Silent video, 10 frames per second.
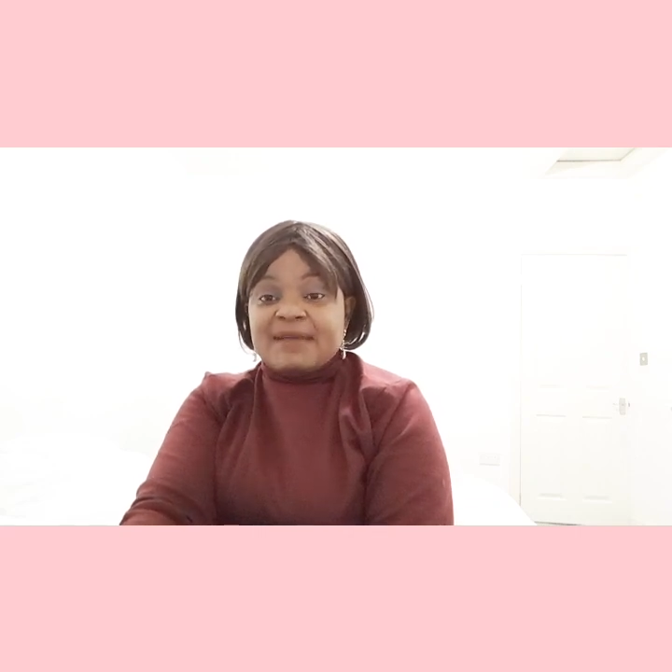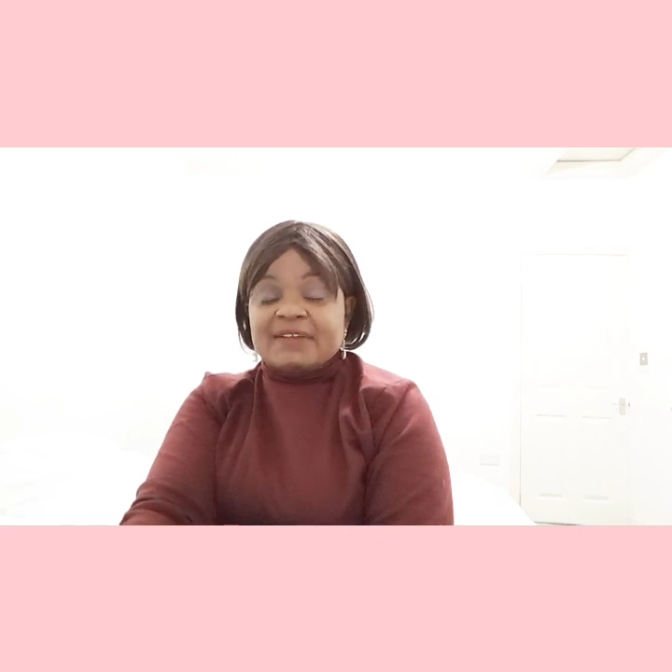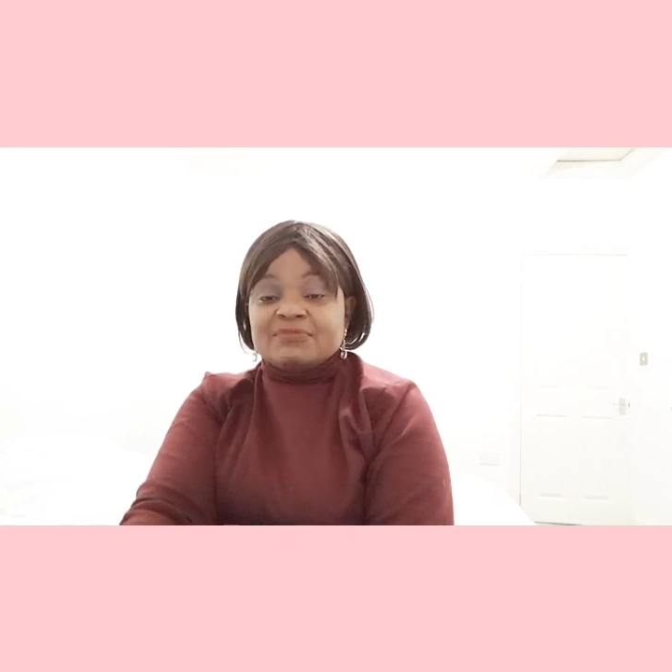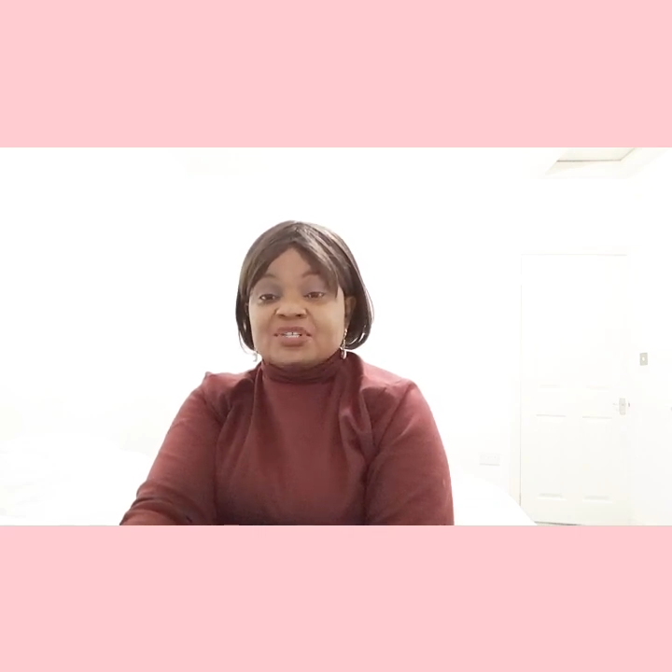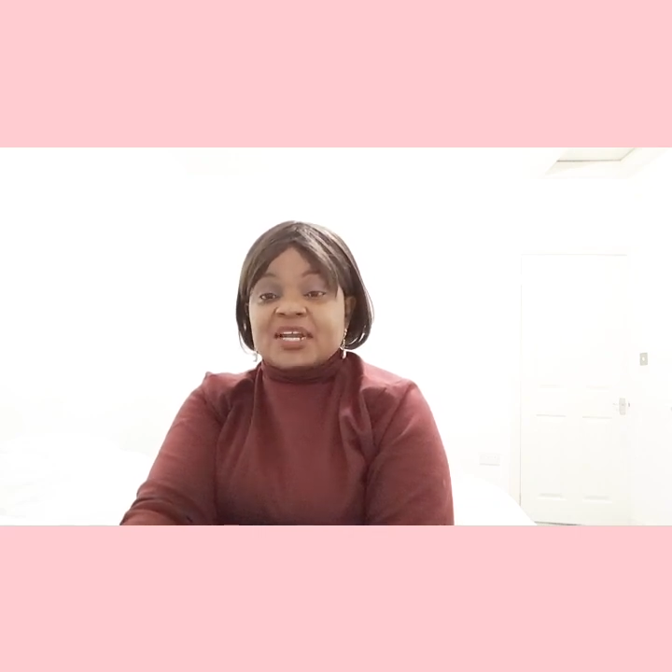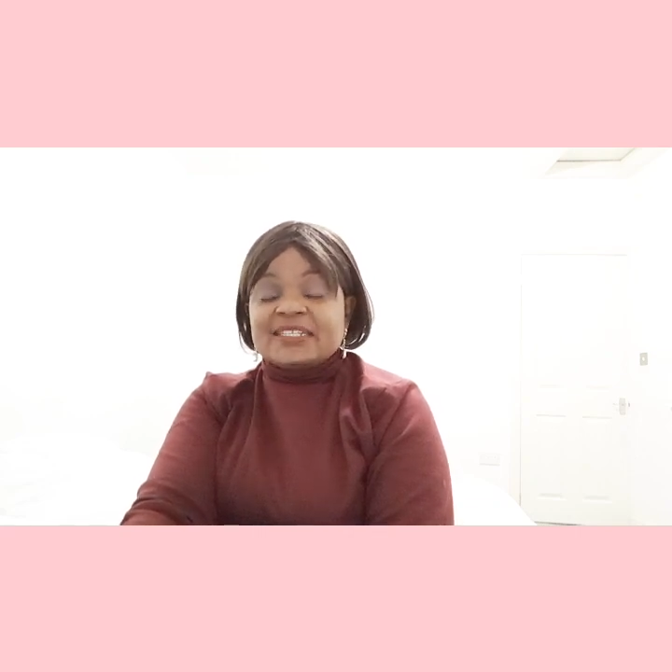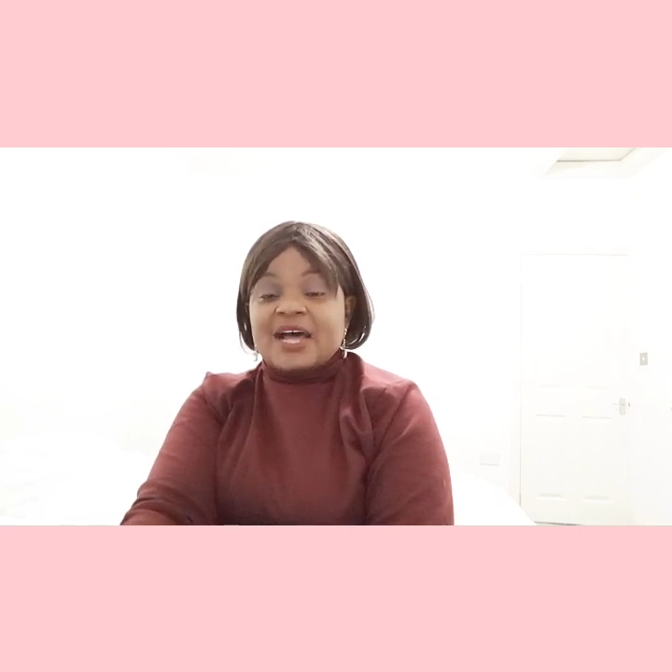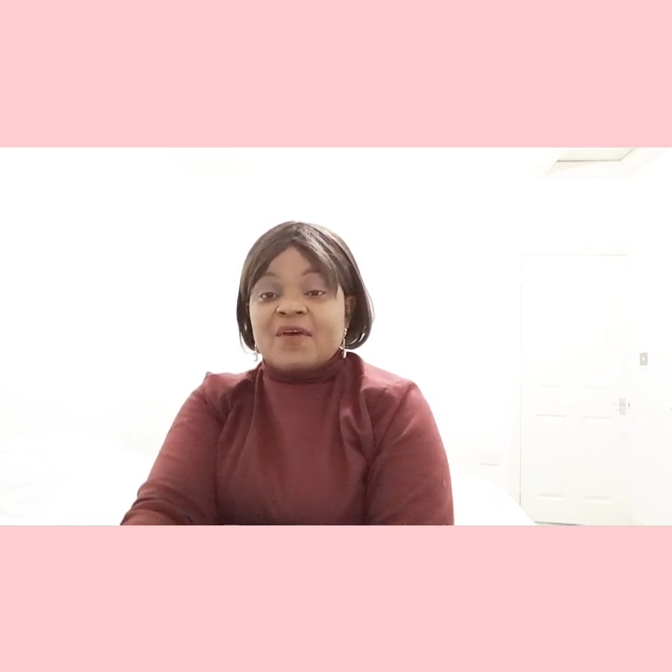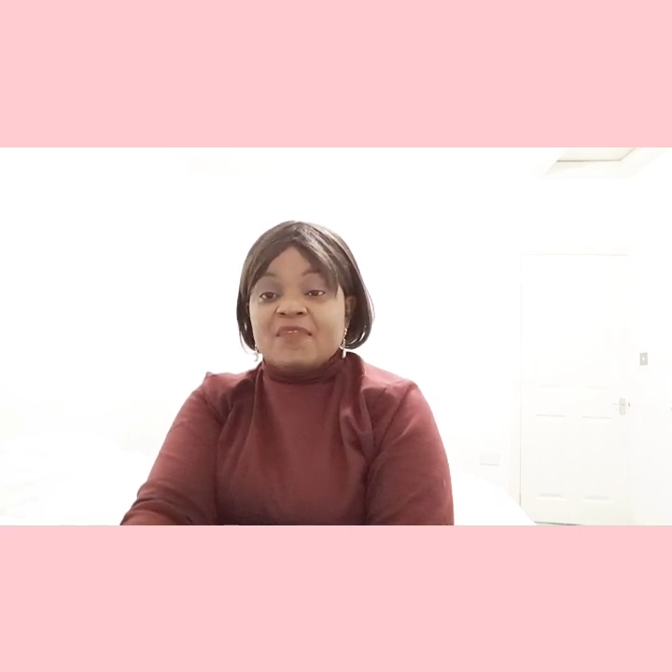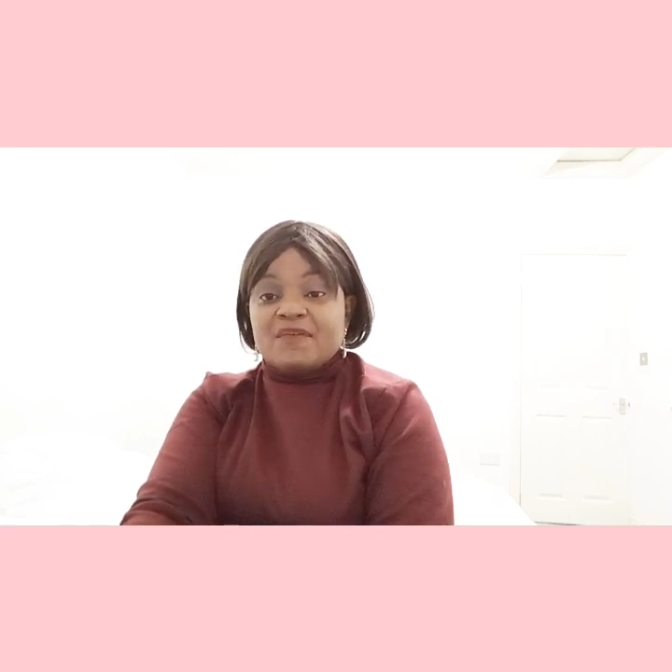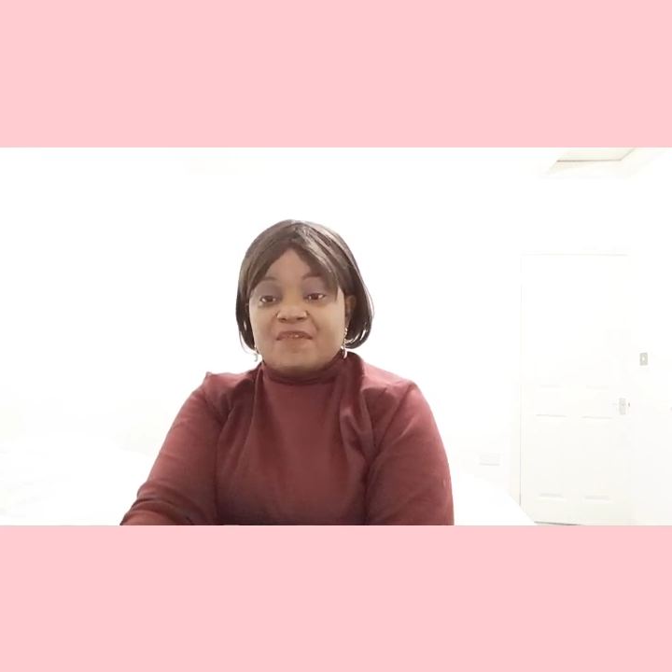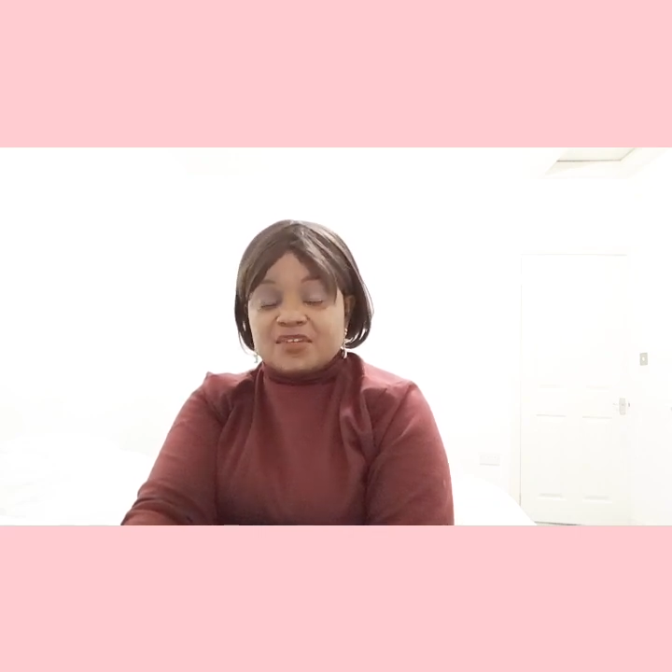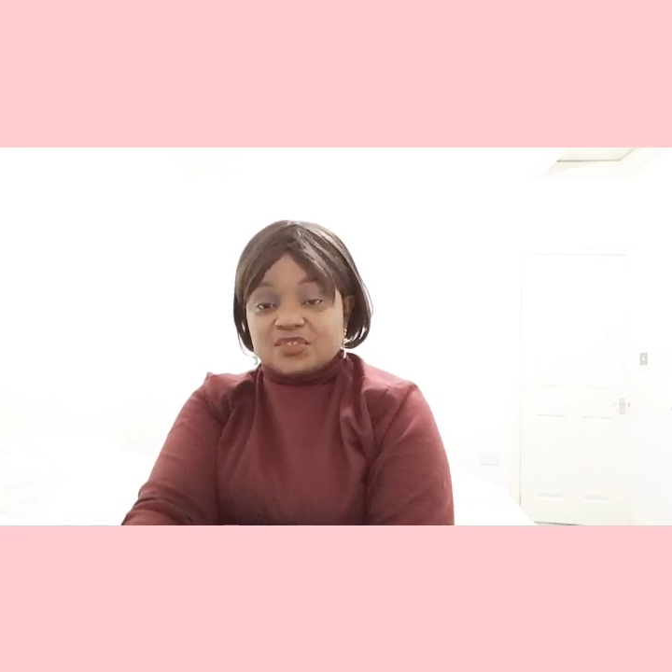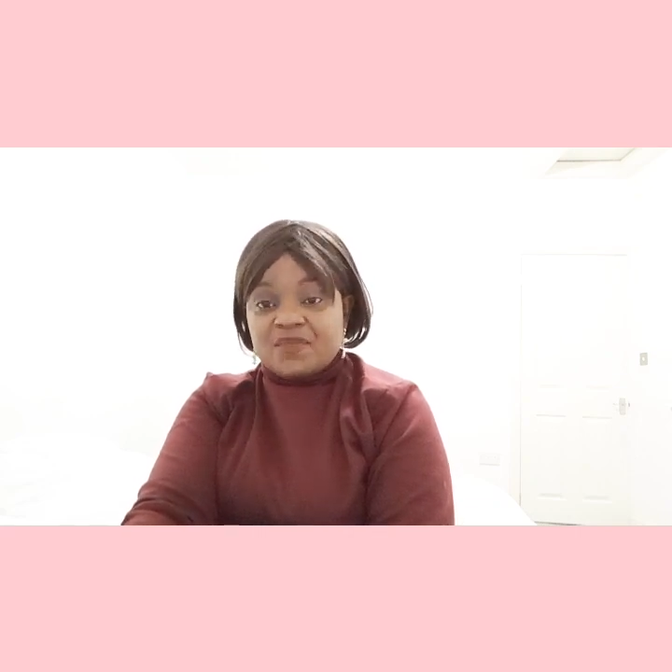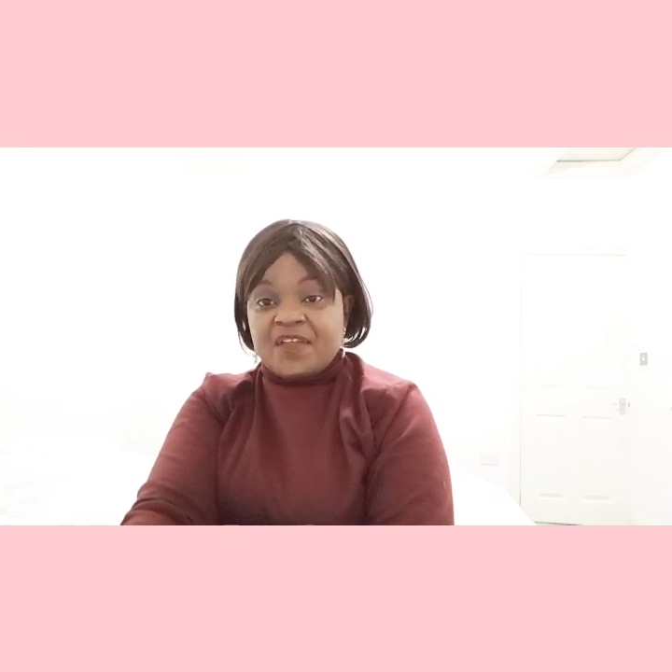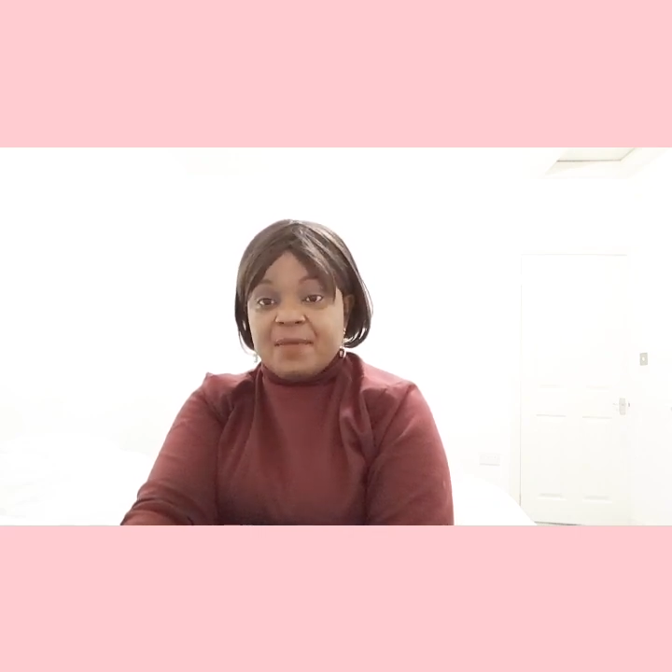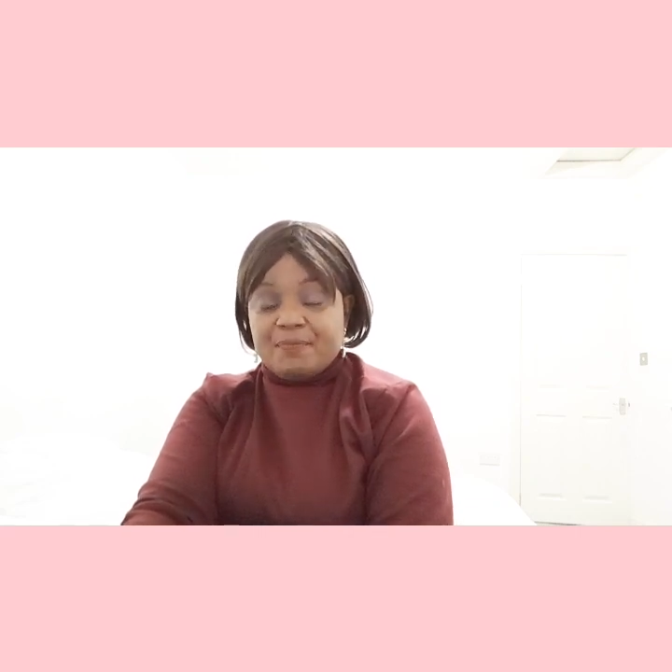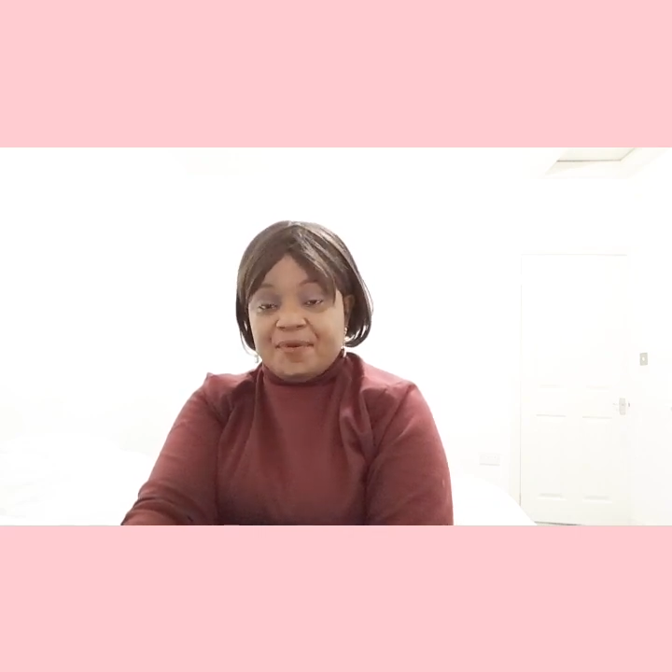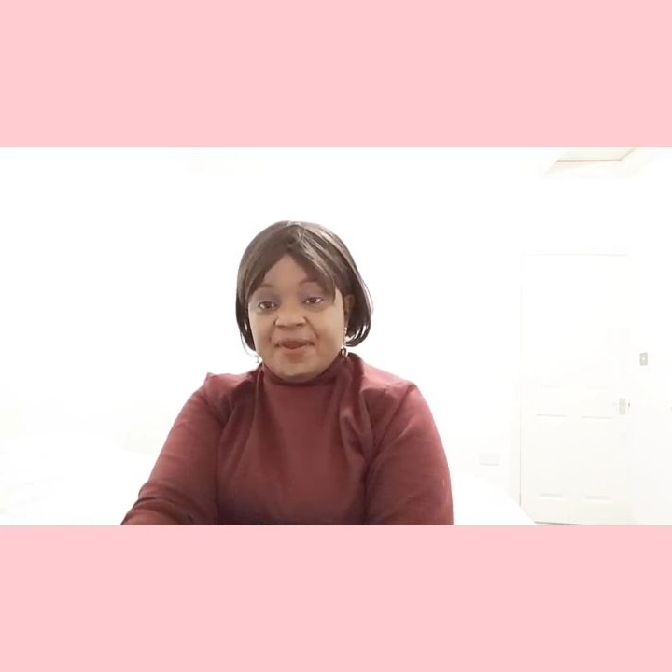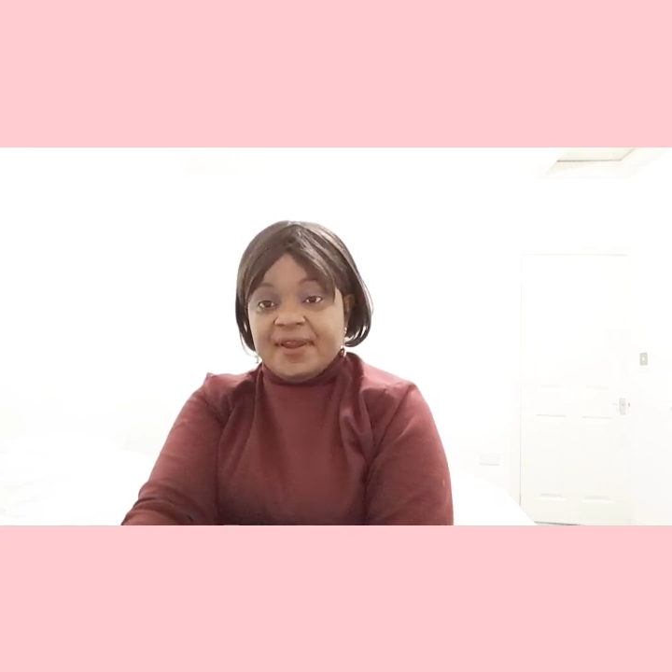my admission letter on the 1st of
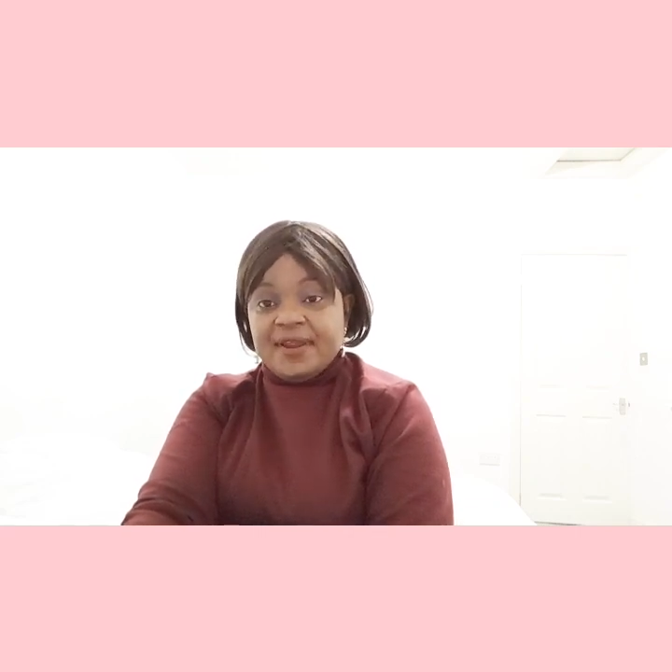April,